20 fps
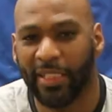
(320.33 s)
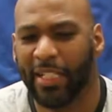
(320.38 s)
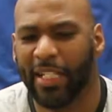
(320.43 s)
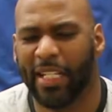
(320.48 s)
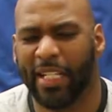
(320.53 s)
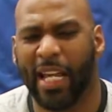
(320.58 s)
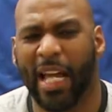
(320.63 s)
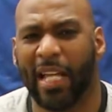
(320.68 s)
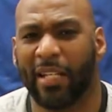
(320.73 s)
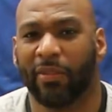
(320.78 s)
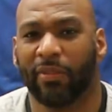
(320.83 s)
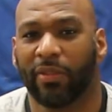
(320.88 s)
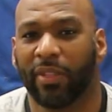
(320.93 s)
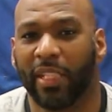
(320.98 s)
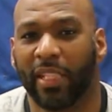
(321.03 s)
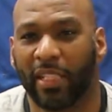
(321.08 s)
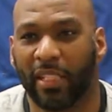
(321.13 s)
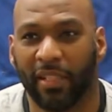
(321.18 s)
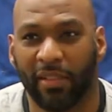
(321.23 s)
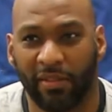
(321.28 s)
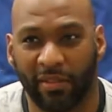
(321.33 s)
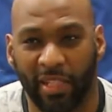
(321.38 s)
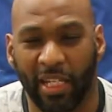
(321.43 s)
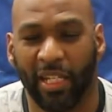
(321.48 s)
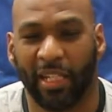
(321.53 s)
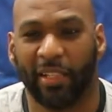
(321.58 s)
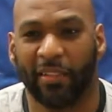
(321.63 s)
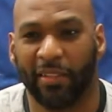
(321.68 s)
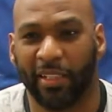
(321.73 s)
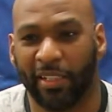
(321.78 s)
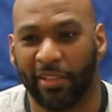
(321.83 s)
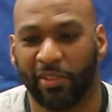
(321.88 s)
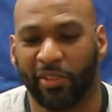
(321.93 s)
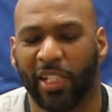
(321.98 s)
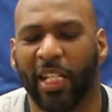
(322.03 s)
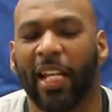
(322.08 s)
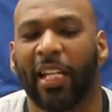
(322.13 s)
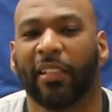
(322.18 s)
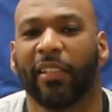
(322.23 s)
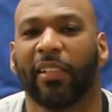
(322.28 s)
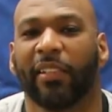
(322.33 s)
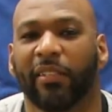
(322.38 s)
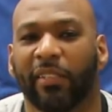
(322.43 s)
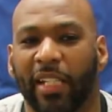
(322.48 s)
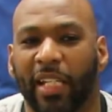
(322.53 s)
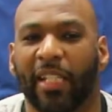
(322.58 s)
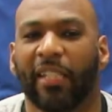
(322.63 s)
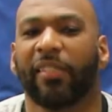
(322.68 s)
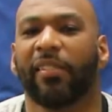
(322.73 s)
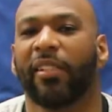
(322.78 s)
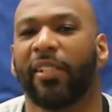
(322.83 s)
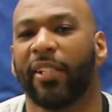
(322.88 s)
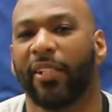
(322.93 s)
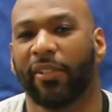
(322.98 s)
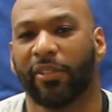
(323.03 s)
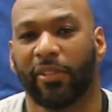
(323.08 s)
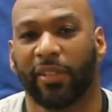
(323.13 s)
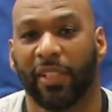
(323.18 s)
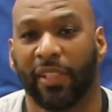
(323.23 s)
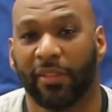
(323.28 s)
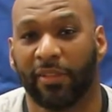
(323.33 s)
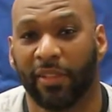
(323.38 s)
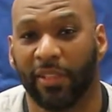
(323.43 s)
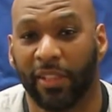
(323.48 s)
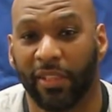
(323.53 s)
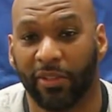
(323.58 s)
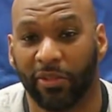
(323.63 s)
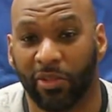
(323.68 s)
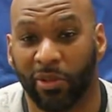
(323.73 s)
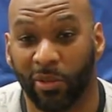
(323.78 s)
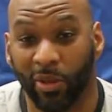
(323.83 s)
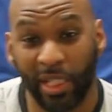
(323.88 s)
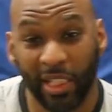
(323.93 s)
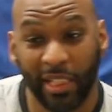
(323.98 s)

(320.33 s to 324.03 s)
And I don't think he's taking that challenge as seriously as he needs to.